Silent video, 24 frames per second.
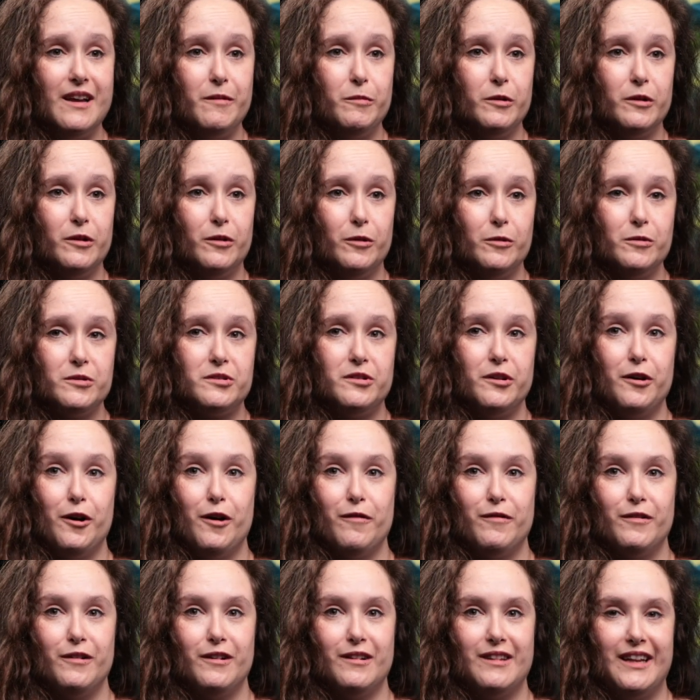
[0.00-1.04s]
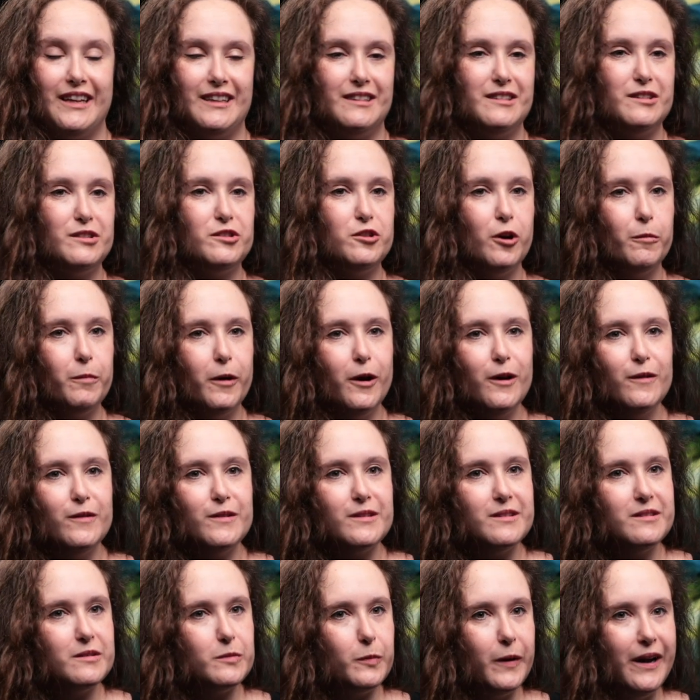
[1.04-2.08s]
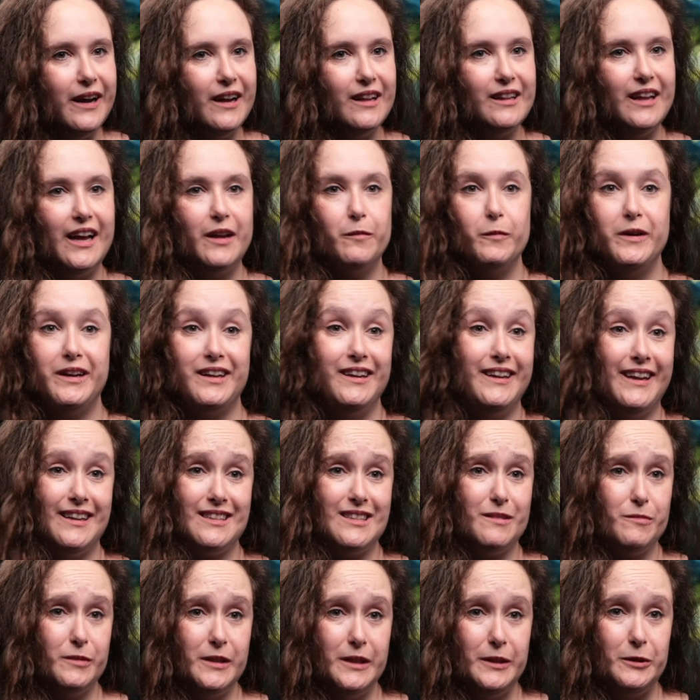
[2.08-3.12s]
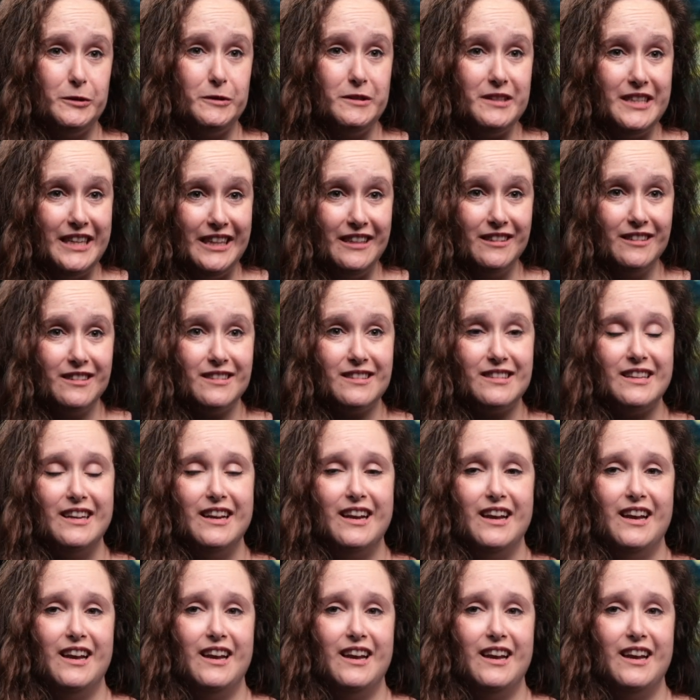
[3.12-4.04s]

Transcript: that will also offer like stopovers as well, and we can get some really good deals.